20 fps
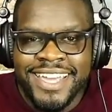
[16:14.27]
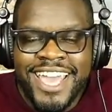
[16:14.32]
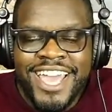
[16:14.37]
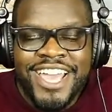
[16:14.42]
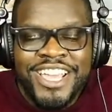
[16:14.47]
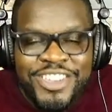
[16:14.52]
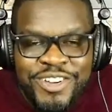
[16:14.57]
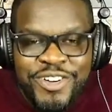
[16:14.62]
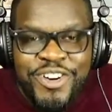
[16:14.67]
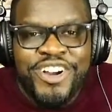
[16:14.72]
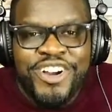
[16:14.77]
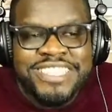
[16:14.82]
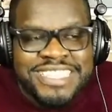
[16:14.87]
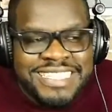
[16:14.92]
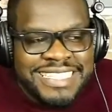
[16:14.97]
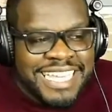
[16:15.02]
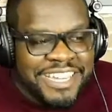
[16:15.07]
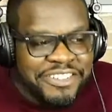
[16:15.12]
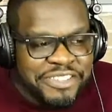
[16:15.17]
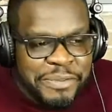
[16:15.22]
You are
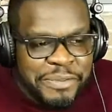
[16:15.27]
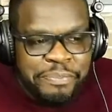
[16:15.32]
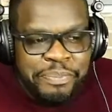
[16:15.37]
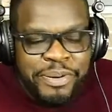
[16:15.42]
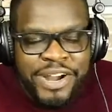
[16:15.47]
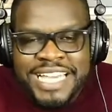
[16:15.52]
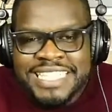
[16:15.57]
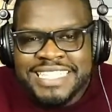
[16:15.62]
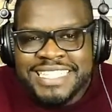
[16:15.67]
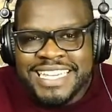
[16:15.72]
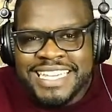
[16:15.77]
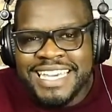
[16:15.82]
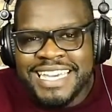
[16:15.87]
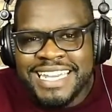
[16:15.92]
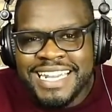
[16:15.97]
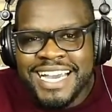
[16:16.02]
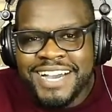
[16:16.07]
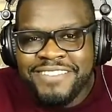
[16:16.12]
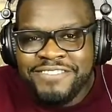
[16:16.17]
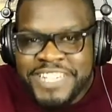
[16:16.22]
still the president
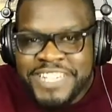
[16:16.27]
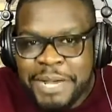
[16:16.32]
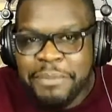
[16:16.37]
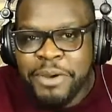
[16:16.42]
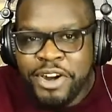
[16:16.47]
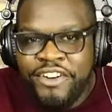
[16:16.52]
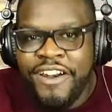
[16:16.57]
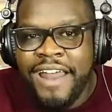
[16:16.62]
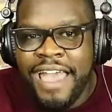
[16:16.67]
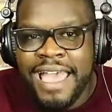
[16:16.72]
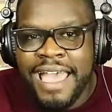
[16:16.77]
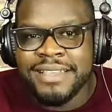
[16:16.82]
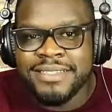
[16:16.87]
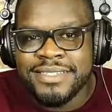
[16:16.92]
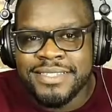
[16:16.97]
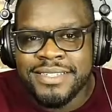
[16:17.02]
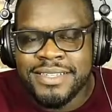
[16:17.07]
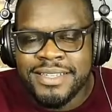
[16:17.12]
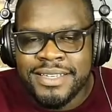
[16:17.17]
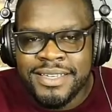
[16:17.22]
of
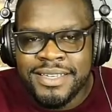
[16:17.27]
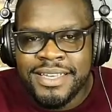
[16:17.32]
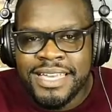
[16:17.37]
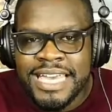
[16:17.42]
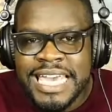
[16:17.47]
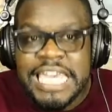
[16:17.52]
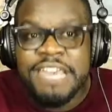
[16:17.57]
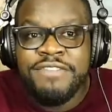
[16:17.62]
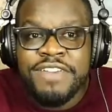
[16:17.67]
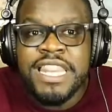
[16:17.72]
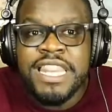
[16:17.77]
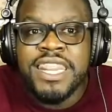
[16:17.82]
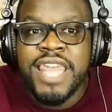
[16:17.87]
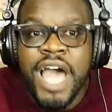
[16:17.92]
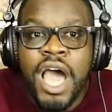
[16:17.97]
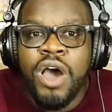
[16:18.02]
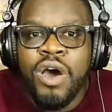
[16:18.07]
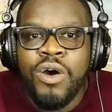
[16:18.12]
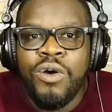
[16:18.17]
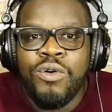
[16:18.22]
Democrats. Even
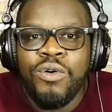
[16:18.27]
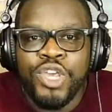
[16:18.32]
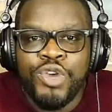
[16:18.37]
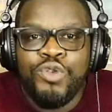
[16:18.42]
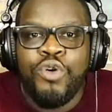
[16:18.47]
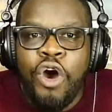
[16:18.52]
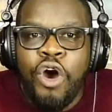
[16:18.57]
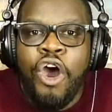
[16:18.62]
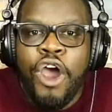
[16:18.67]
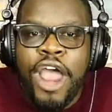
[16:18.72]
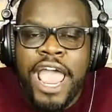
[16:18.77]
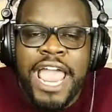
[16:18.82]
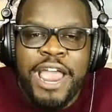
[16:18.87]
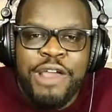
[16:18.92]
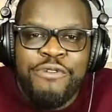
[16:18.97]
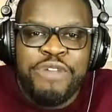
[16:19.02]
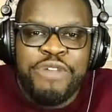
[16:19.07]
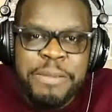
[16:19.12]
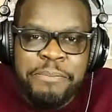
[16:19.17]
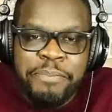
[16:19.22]
though you are a
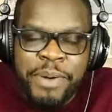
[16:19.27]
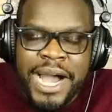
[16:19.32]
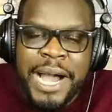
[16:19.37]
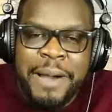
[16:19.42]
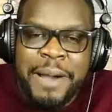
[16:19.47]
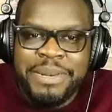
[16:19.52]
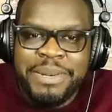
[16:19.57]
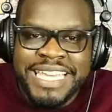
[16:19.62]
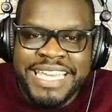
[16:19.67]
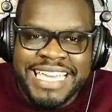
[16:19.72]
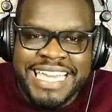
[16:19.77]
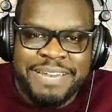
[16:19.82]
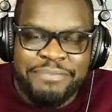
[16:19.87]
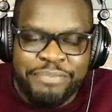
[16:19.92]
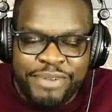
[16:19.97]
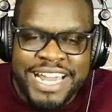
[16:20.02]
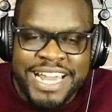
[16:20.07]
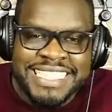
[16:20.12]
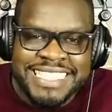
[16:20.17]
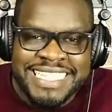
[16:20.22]
Republican
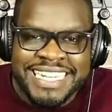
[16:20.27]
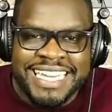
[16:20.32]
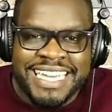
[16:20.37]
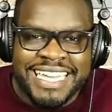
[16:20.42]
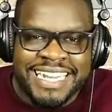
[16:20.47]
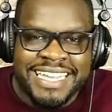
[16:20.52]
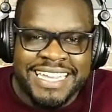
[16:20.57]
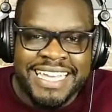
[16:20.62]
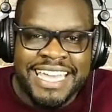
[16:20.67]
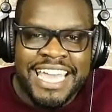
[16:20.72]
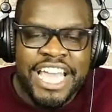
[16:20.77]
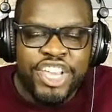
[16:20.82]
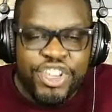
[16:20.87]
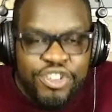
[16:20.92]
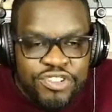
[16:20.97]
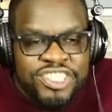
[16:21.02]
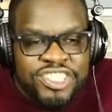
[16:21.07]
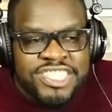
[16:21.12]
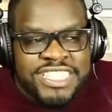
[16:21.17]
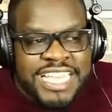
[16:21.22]
president,
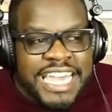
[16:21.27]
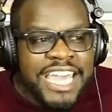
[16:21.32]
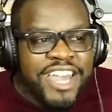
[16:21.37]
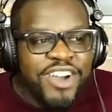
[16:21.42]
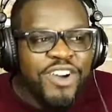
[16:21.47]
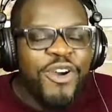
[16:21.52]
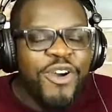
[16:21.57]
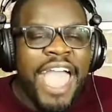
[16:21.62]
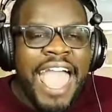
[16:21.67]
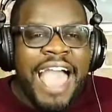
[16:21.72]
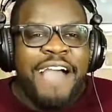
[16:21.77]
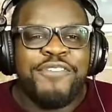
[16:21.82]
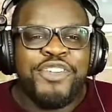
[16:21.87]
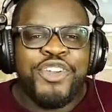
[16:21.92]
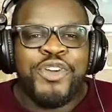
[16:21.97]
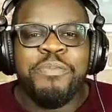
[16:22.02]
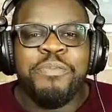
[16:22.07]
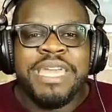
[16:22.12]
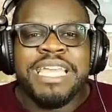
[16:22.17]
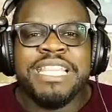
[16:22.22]
you still have
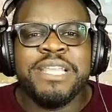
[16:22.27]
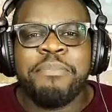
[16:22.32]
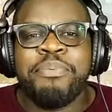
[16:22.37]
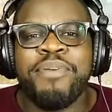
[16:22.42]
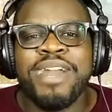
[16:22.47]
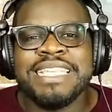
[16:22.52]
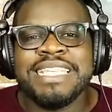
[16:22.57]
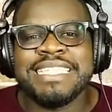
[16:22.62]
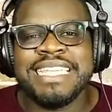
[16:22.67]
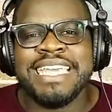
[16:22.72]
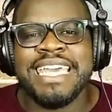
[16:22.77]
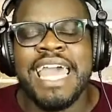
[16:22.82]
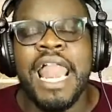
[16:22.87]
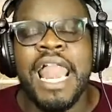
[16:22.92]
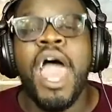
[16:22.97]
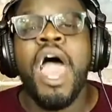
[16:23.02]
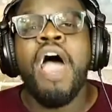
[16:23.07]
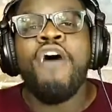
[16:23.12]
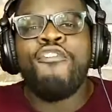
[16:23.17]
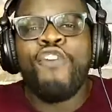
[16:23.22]
to be the president
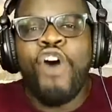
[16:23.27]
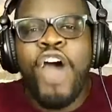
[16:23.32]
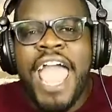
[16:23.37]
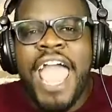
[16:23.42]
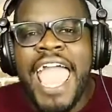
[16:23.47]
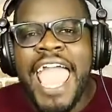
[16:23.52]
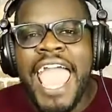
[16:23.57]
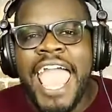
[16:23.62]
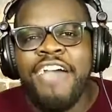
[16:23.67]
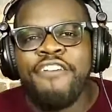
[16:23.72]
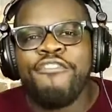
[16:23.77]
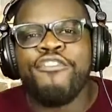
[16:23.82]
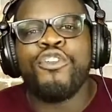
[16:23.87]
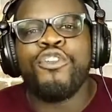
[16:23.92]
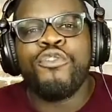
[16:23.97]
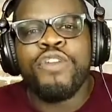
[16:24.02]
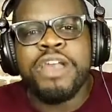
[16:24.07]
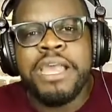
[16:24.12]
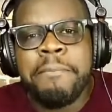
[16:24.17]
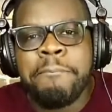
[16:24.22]
for
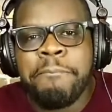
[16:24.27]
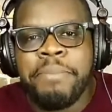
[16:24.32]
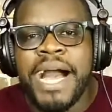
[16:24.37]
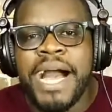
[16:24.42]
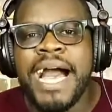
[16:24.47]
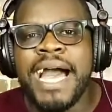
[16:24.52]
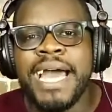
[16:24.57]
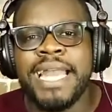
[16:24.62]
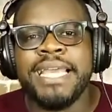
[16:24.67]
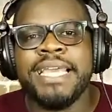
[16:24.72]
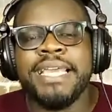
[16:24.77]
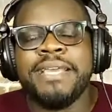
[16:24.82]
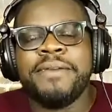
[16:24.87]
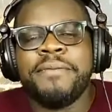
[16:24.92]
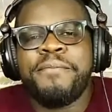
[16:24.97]
everybody.